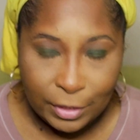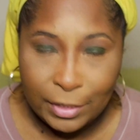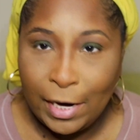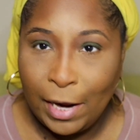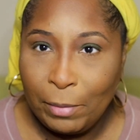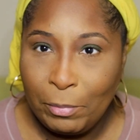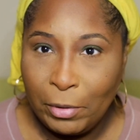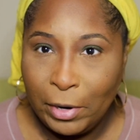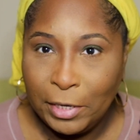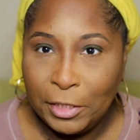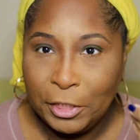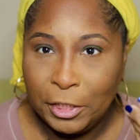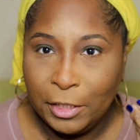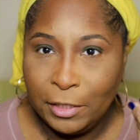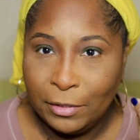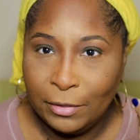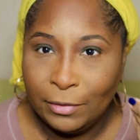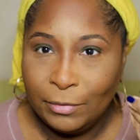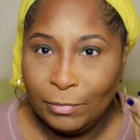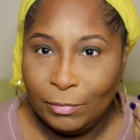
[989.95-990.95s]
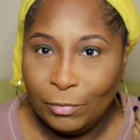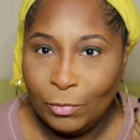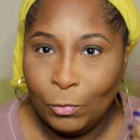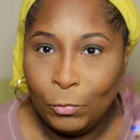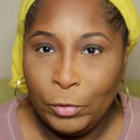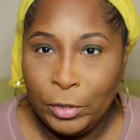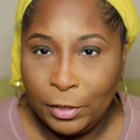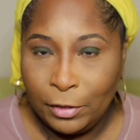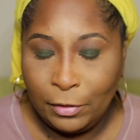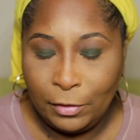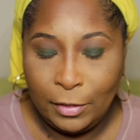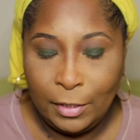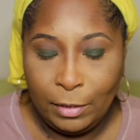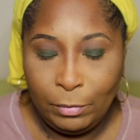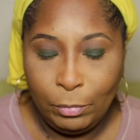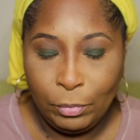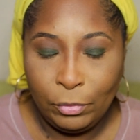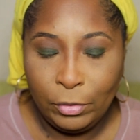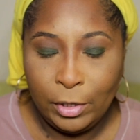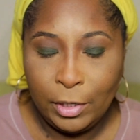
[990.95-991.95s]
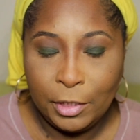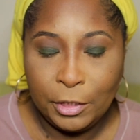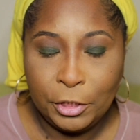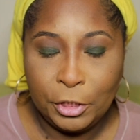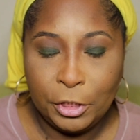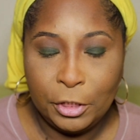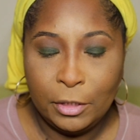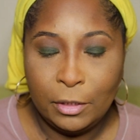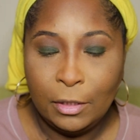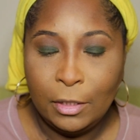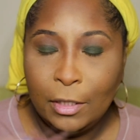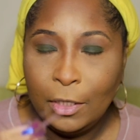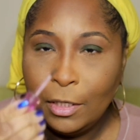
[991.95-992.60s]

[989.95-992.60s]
an eyebrow gel with the brush